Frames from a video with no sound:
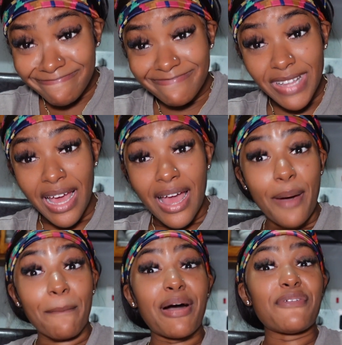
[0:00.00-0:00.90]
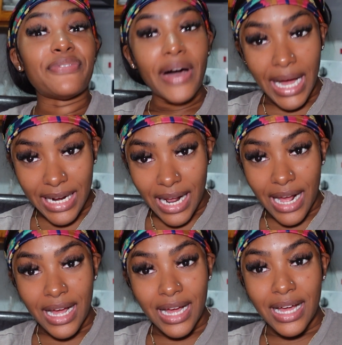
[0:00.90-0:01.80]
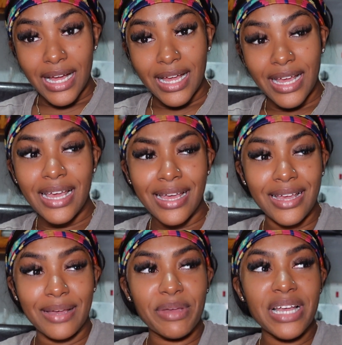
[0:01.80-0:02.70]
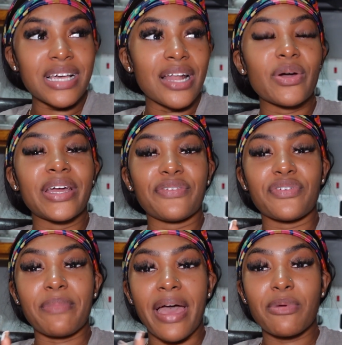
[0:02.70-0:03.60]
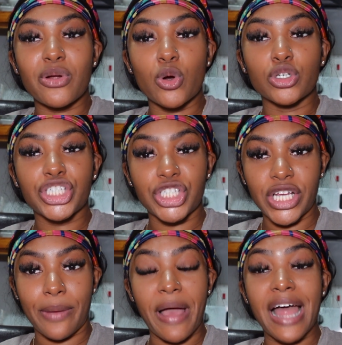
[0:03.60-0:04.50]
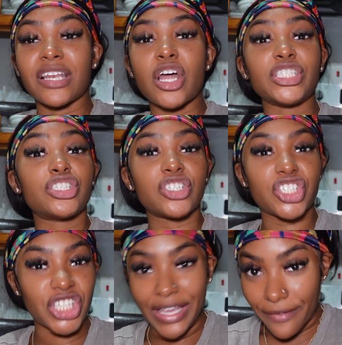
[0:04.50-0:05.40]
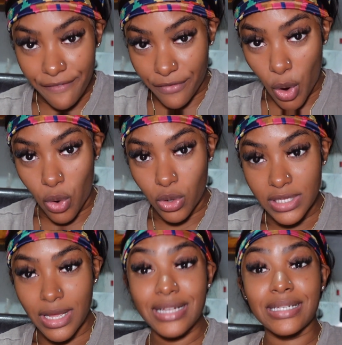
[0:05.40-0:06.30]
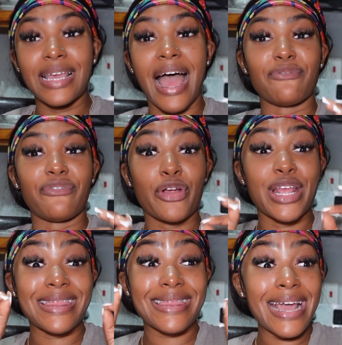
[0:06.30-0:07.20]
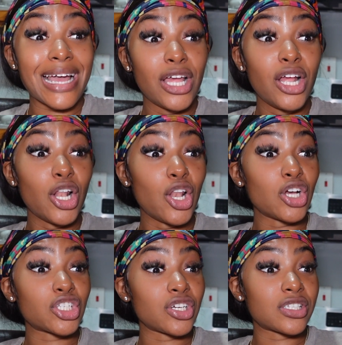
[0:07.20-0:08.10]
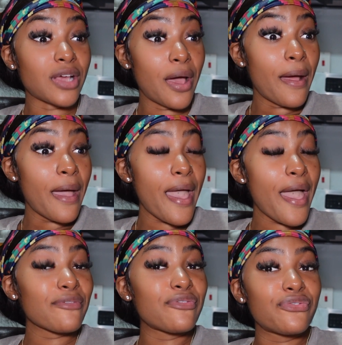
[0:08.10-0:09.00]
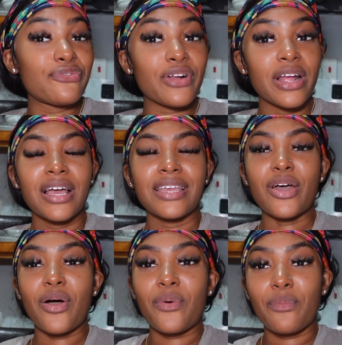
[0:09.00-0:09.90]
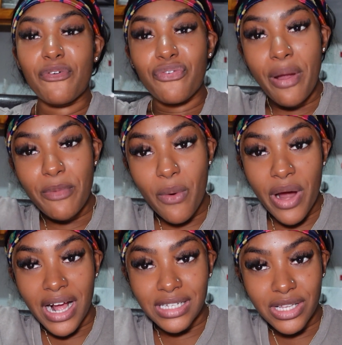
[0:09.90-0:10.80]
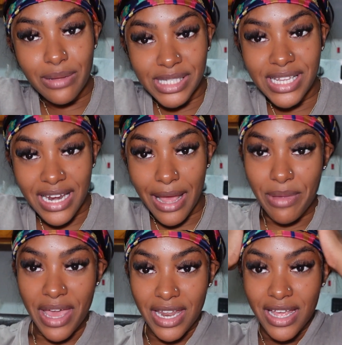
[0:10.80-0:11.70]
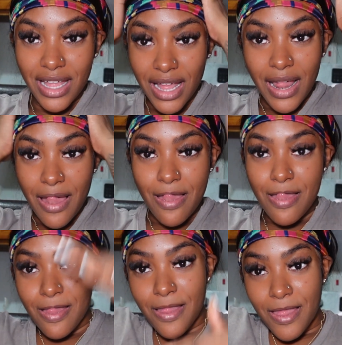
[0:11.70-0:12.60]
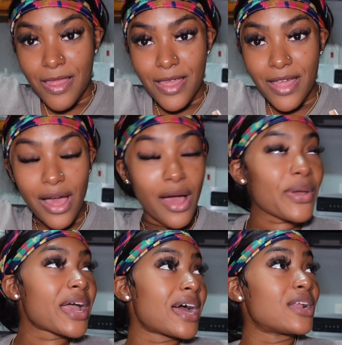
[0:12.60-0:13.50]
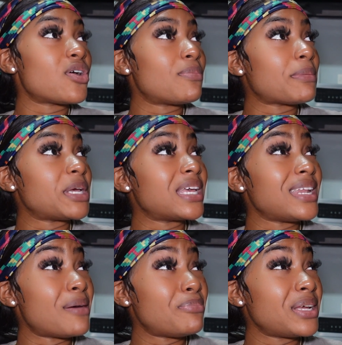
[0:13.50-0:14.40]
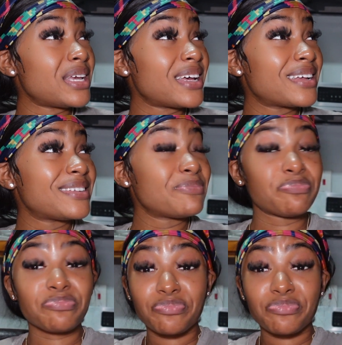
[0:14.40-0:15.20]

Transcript: That's why. My father, it, him get annoyed if him eyebrow was shaved and not shaved out because he had very thick, every luscious, every. Yo, before I'm go work, I saw him staying in him head. I wake up, I cut my kid down, please. Yeah.